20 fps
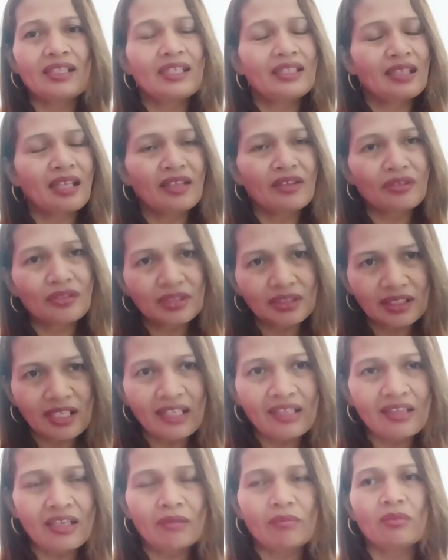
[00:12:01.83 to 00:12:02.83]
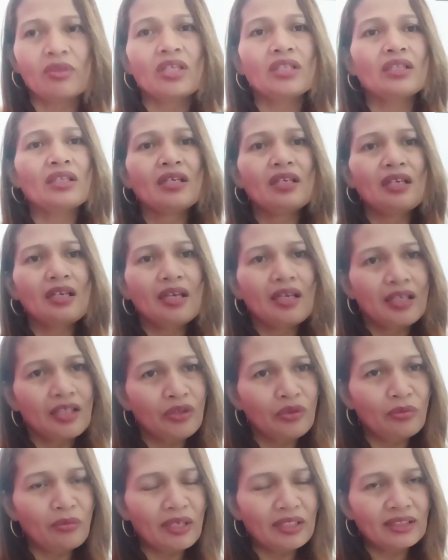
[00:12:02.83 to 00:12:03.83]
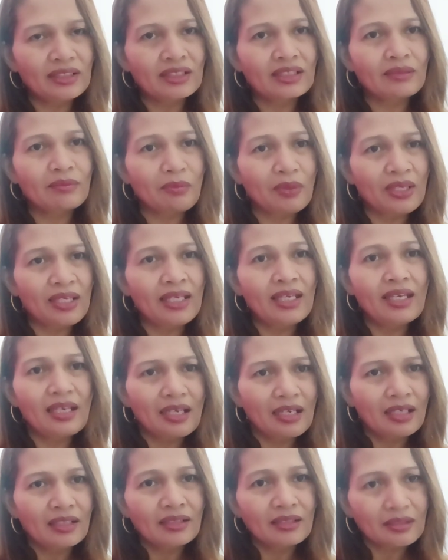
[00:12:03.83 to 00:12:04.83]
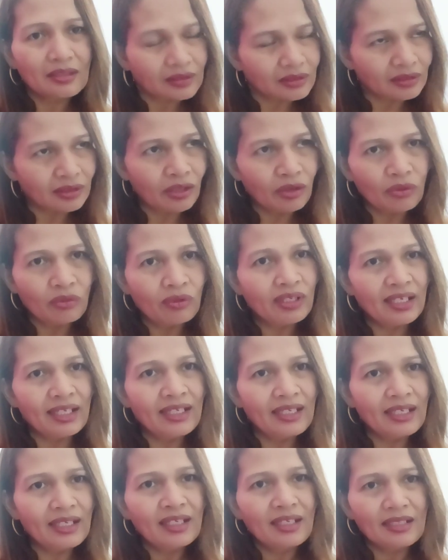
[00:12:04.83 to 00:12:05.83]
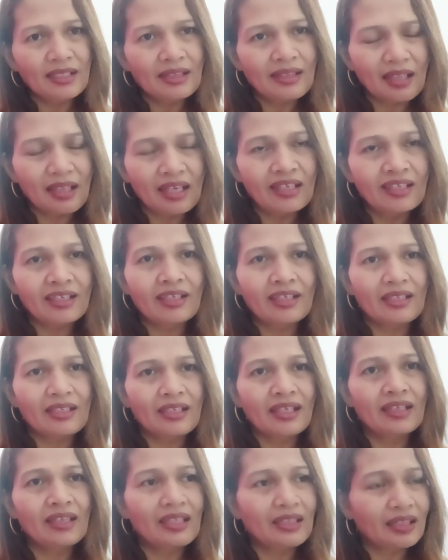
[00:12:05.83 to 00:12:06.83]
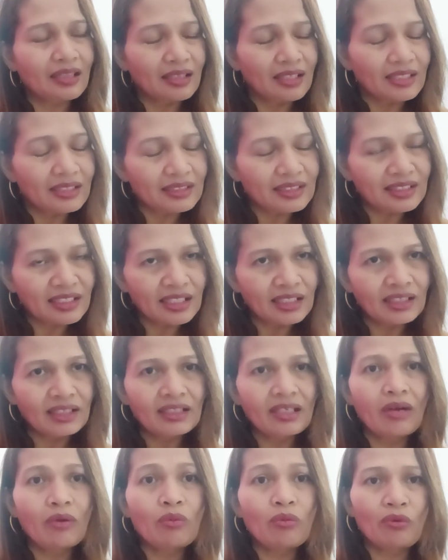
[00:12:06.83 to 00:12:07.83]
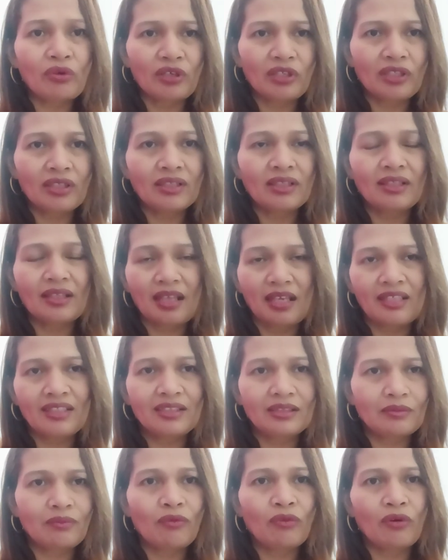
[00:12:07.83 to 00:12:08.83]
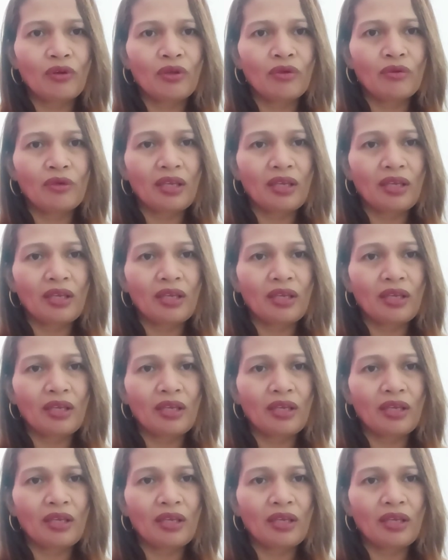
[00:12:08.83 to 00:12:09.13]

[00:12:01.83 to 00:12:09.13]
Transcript: Let understand them that you must be slowly think that it's not a worth things for you.